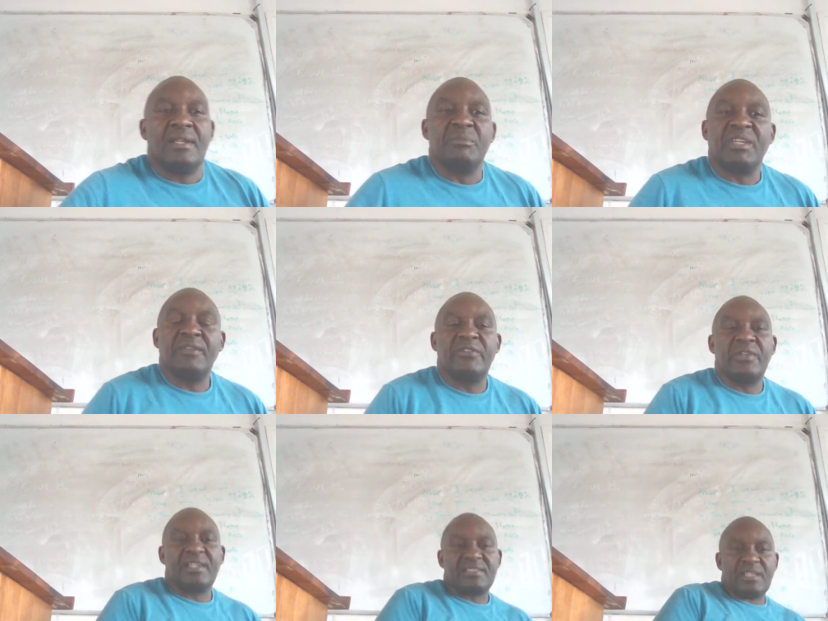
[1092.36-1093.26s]
me give
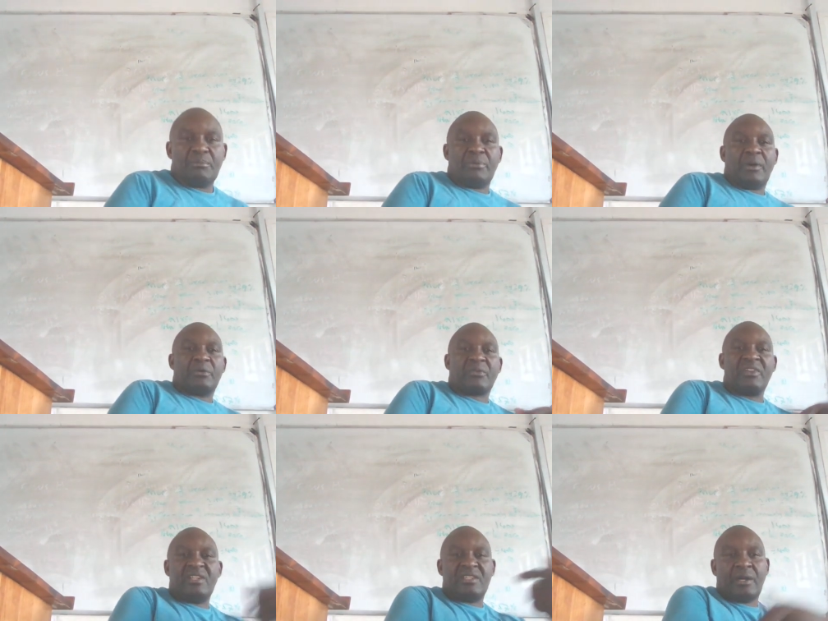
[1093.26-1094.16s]
you an example. I'll
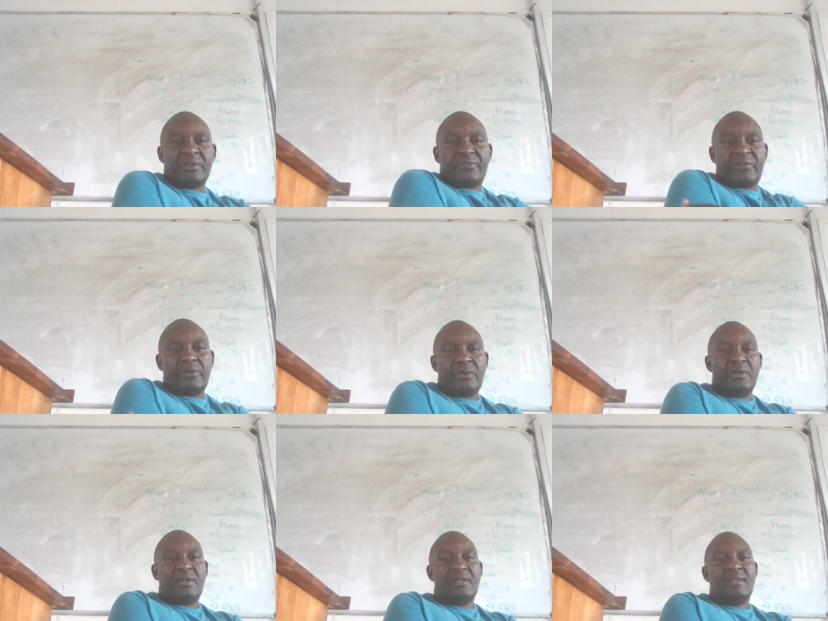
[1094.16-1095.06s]
read it out for
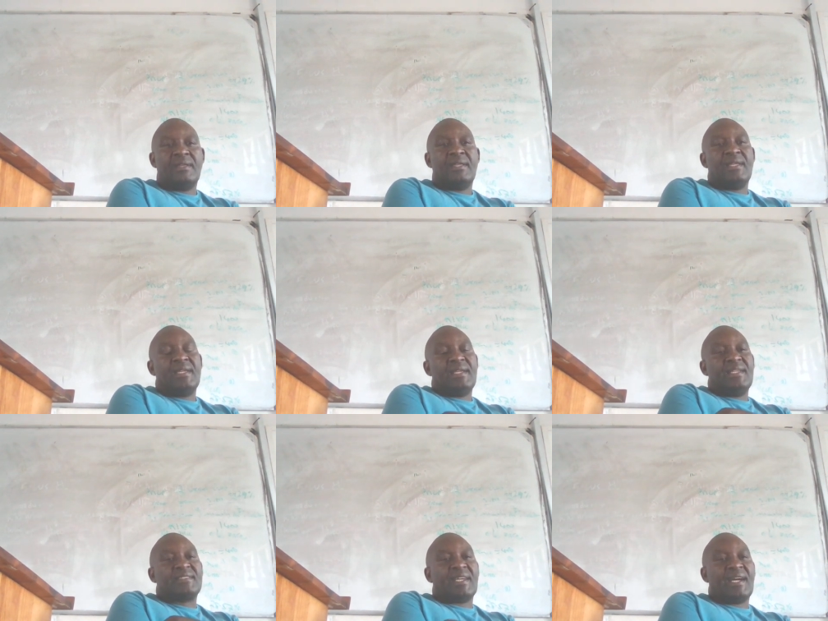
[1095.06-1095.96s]
you.
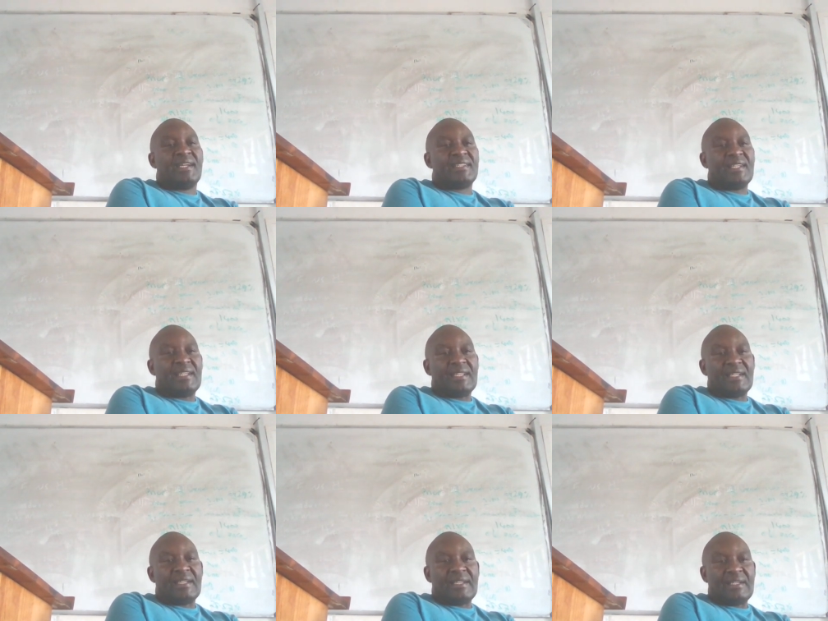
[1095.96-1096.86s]
It's a hard
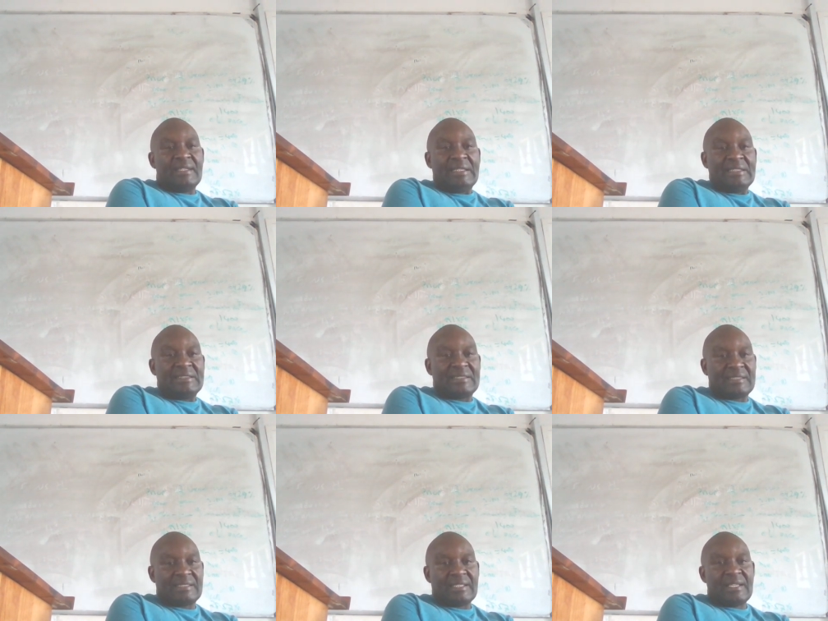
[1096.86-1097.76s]

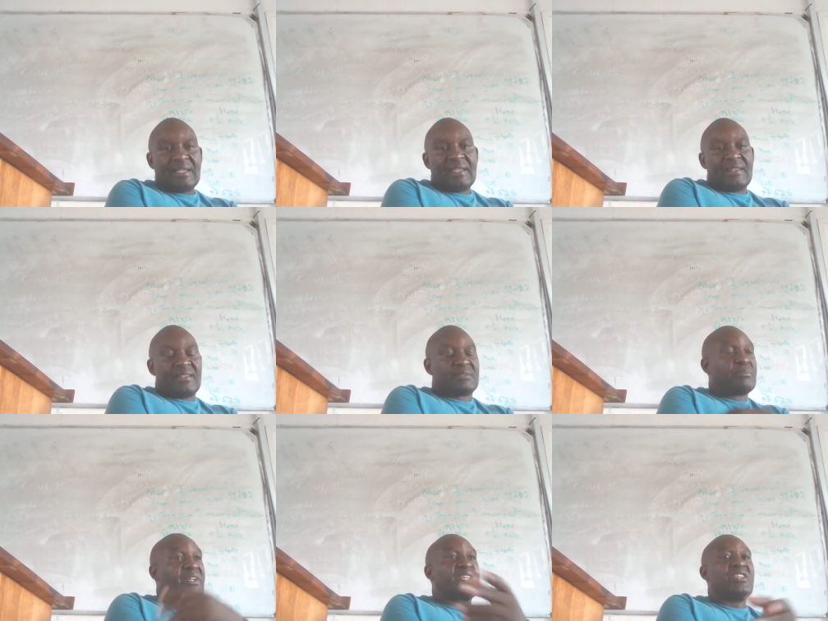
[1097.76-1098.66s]
leads. That's
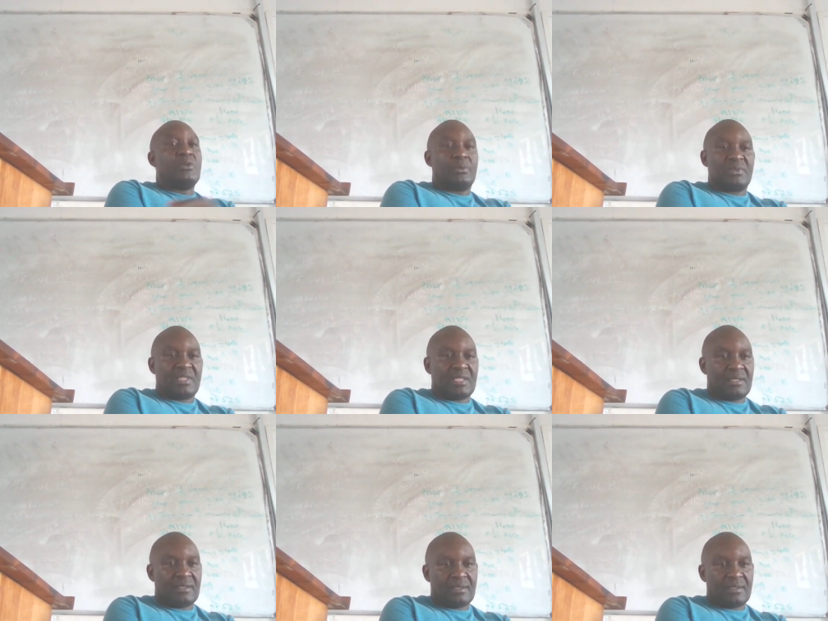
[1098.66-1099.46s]
breaking news.